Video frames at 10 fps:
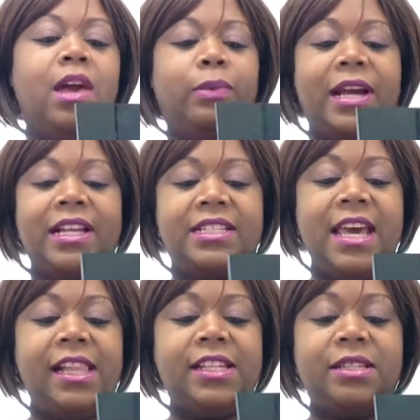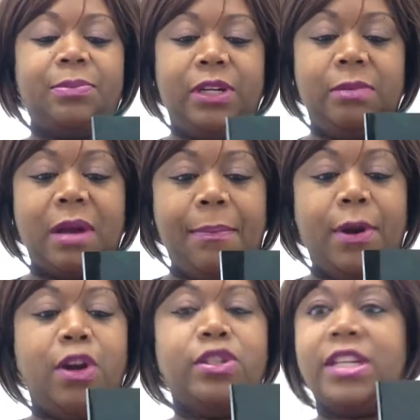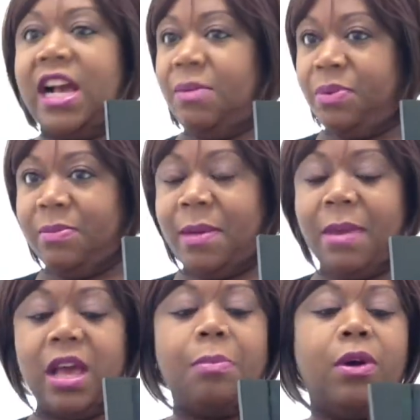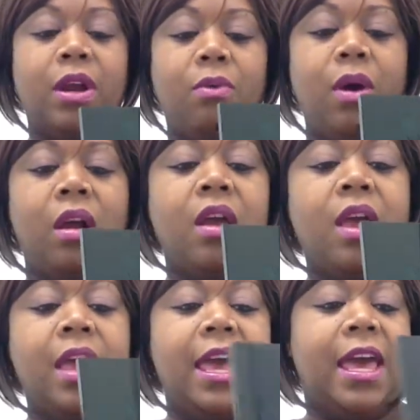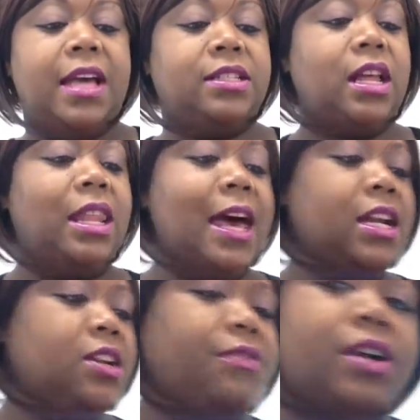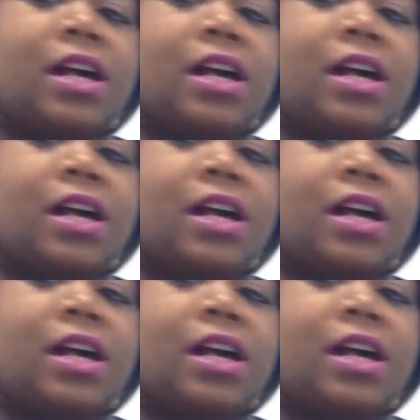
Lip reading: When I can take this and put it in my purse and I can put my makeup on at work. It has a lot of different